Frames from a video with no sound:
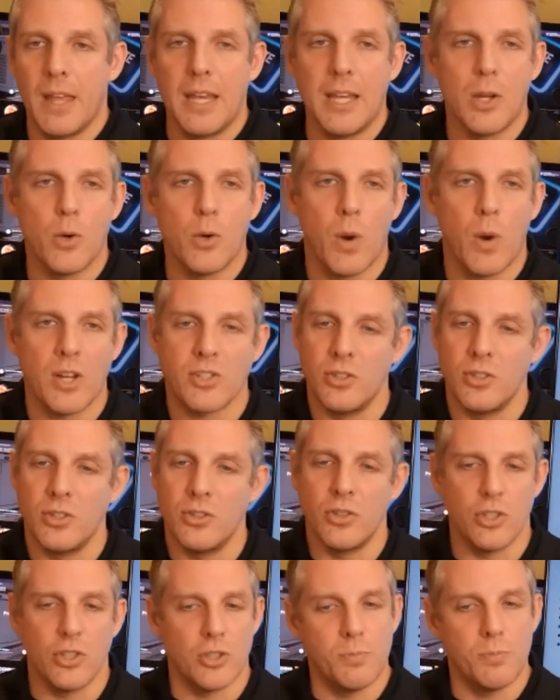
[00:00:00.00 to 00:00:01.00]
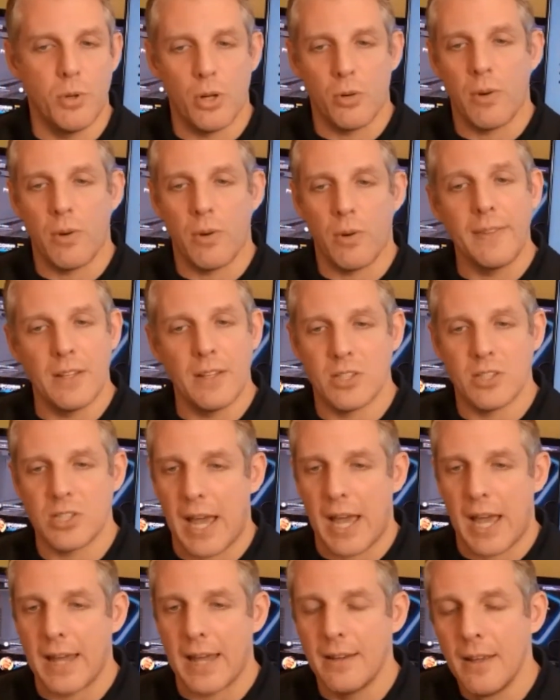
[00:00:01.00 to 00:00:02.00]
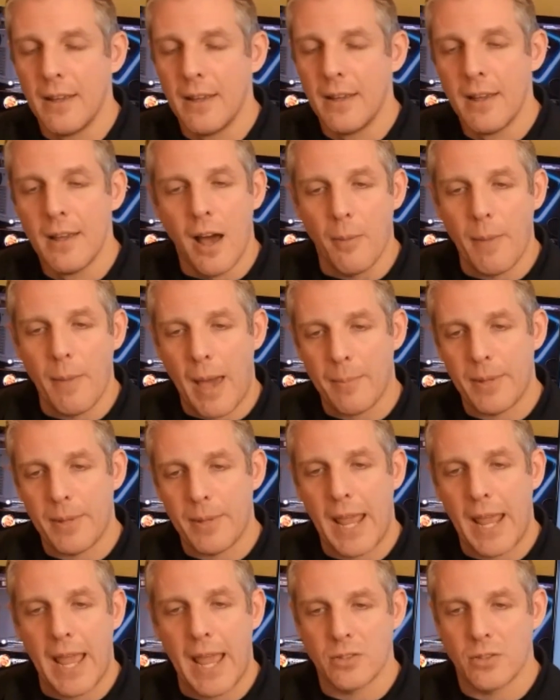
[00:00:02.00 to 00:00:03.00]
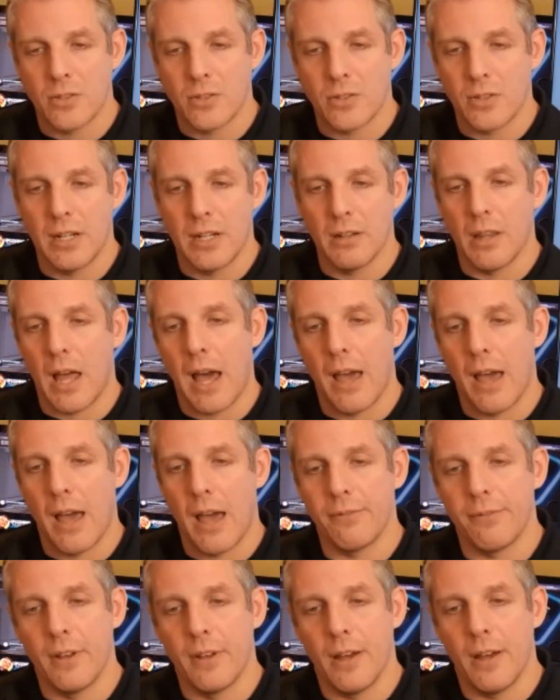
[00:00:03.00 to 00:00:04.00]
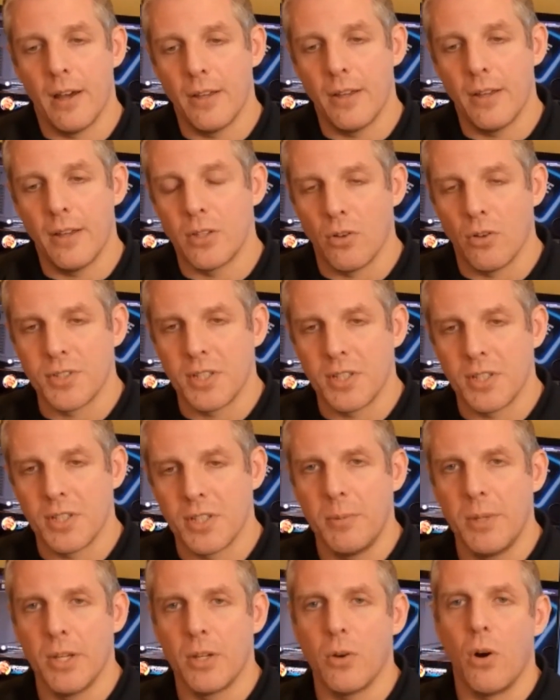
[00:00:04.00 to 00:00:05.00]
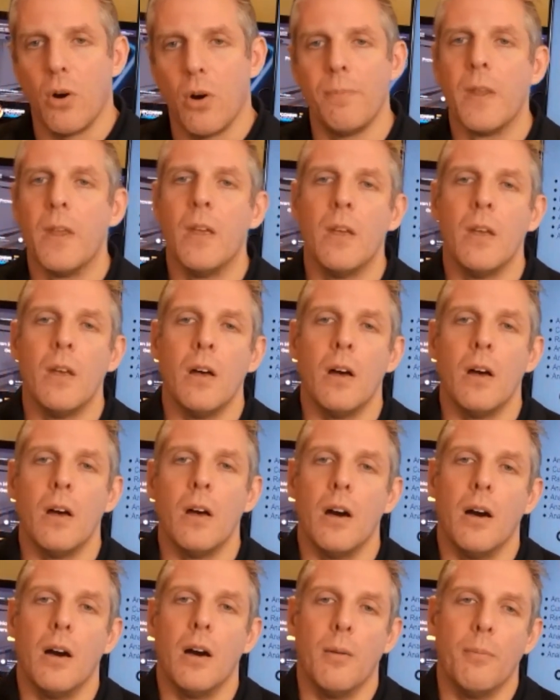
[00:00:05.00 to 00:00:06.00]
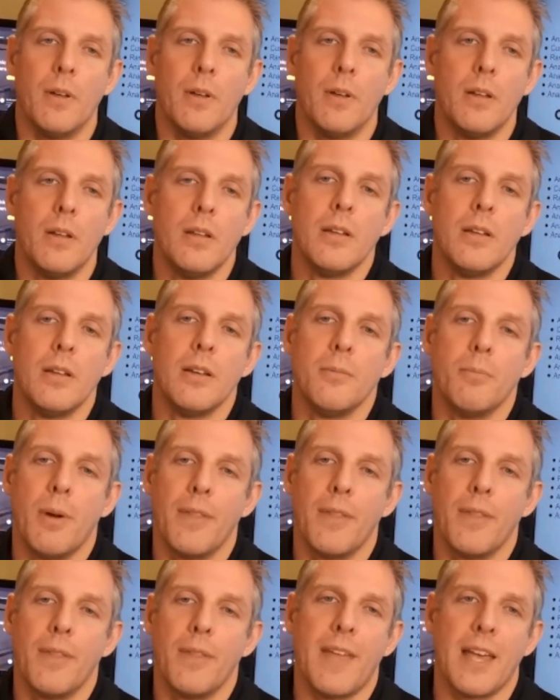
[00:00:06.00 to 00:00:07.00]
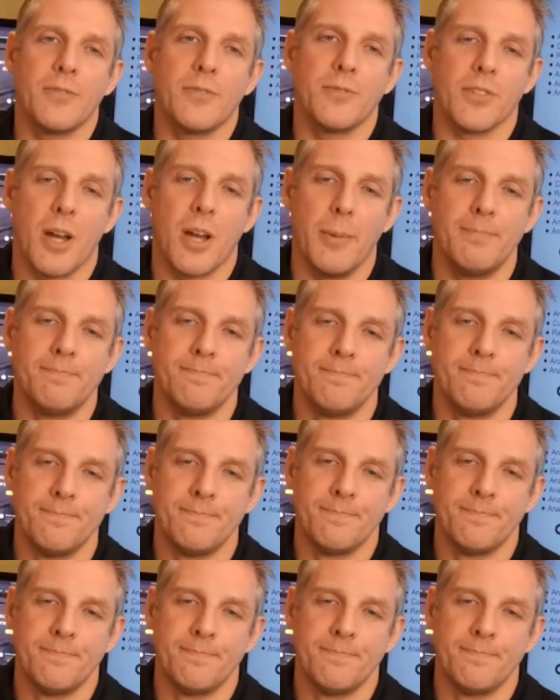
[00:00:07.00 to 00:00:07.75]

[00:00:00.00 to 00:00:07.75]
any questions, you can just put it right in the chat. I'm happy to answer it here live. You can also give me a call. But thanks for coming.